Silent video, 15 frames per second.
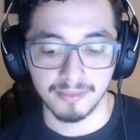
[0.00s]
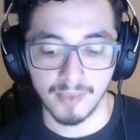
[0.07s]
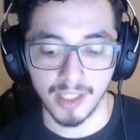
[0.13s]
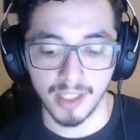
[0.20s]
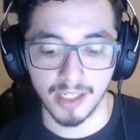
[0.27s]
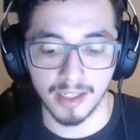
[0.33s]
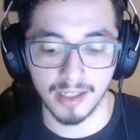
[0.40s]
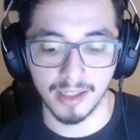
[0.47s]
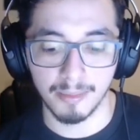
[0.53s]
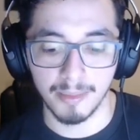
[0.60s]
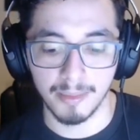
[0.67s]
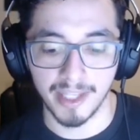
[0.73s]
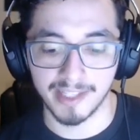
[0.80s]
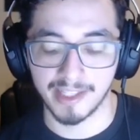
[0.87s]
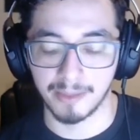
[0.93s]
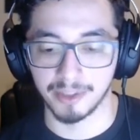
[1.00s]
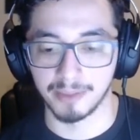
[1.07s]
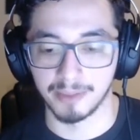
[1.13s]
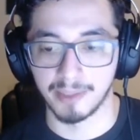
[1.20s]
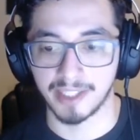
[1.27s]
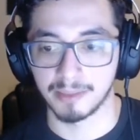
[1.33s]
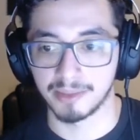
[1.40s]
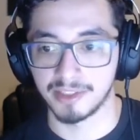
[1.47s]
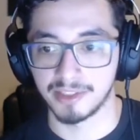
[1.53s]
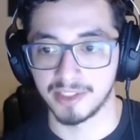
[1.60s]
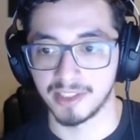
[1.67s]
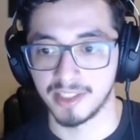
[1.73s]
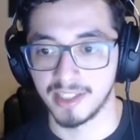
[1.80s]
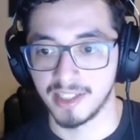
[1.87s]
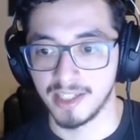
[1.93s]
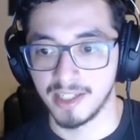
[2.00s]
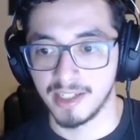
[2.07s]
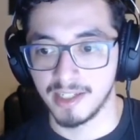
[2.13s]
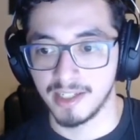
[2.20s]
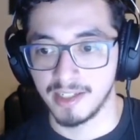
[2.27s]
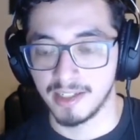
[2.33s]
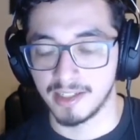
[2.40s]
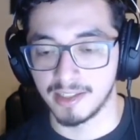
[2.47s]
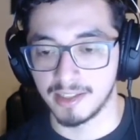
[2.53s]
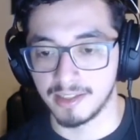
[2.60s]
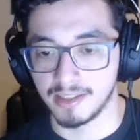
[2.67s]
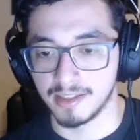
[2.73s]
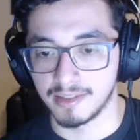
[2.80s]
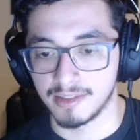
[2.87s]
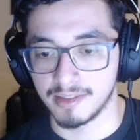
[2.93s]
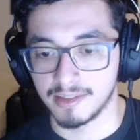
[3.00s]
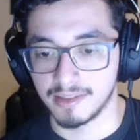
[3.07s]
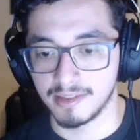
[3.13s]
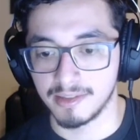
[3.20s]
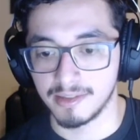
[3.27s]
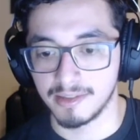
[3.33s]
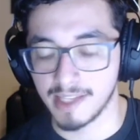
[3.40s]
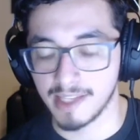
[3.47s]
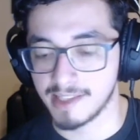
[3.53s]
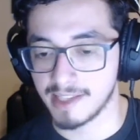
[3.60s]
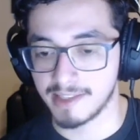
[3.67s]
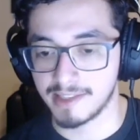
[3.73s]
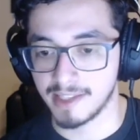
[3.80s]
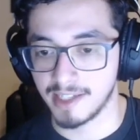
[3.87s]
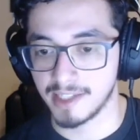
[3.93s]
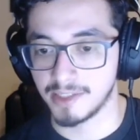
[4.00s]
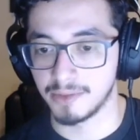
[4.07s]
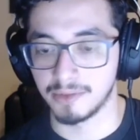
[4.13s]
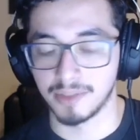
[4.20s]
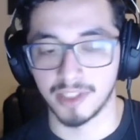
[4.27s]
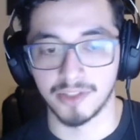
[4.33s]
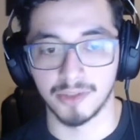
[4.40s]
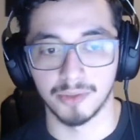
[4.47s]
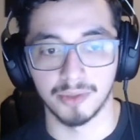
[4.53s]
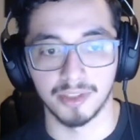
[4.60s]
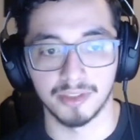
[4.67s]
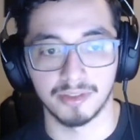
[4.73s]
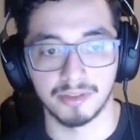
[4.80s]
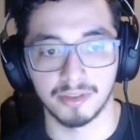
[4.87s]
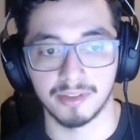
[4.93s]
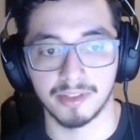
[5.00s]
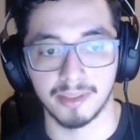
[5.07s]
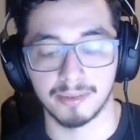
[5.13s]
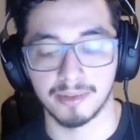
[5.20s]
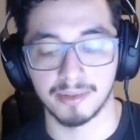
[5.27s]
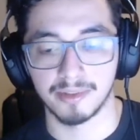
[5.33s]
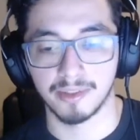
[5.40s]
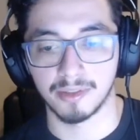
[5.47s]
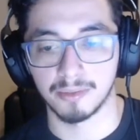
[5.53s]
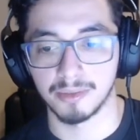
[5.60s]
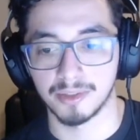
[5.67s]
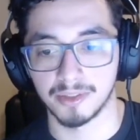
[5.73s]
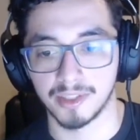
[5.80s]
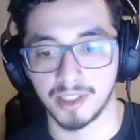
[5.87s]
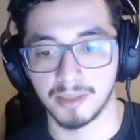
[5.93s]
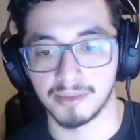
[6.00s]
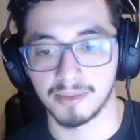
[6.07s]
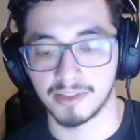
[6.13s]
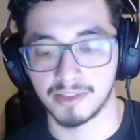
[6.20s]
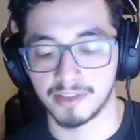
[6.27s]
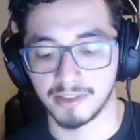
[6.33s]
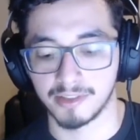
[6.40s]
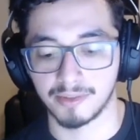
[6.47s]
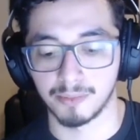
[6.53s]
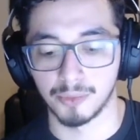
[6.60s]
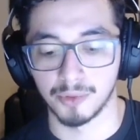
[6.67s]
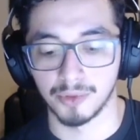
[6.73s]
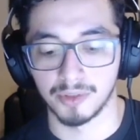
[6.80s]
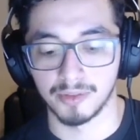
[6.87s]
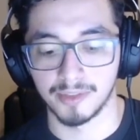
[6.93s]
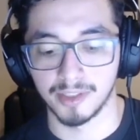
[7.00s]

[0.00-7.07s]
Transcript: but that's not really my cup of tea. That's not to say I don't enjoy certain types of single player games. It's just more